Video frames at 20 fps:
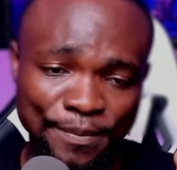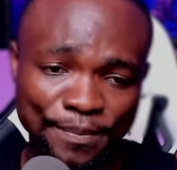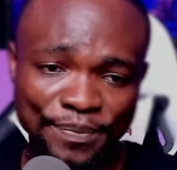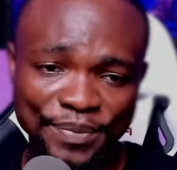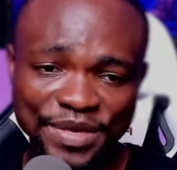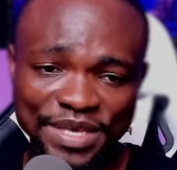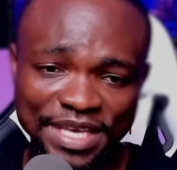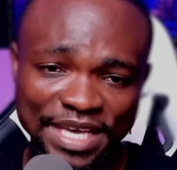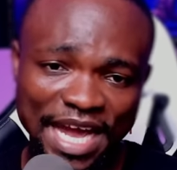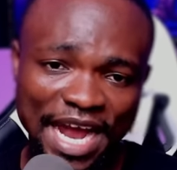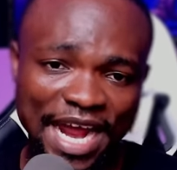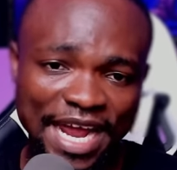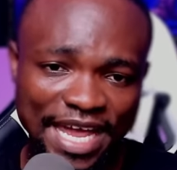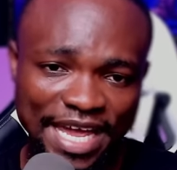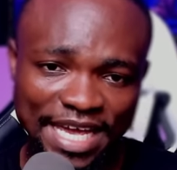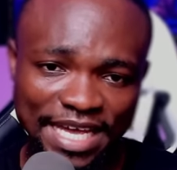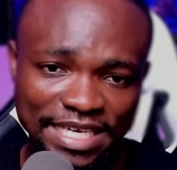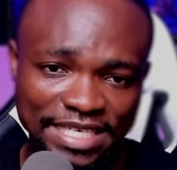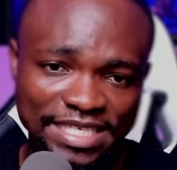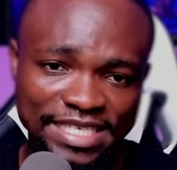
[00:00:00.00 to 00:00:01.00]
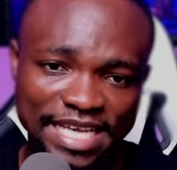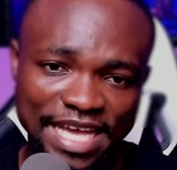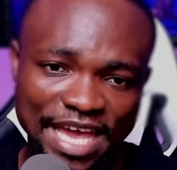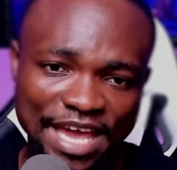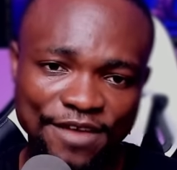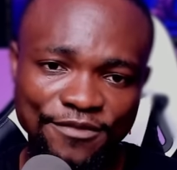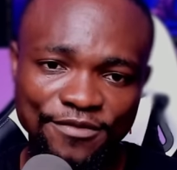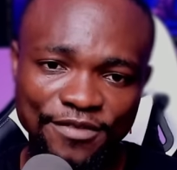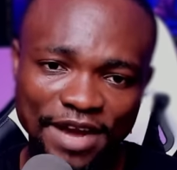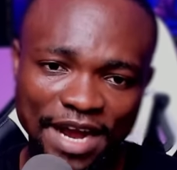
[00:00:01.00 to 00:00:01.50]

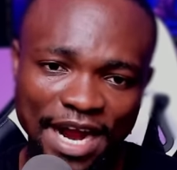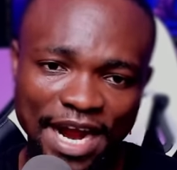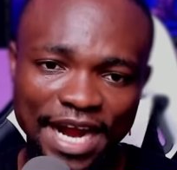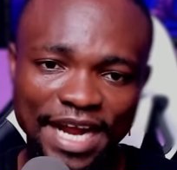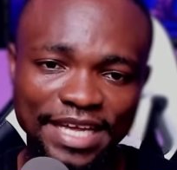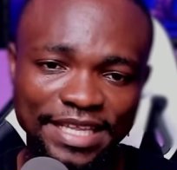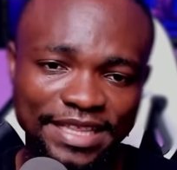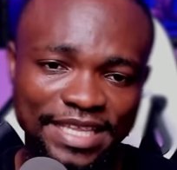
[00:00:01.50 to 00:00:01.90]
PIXFI.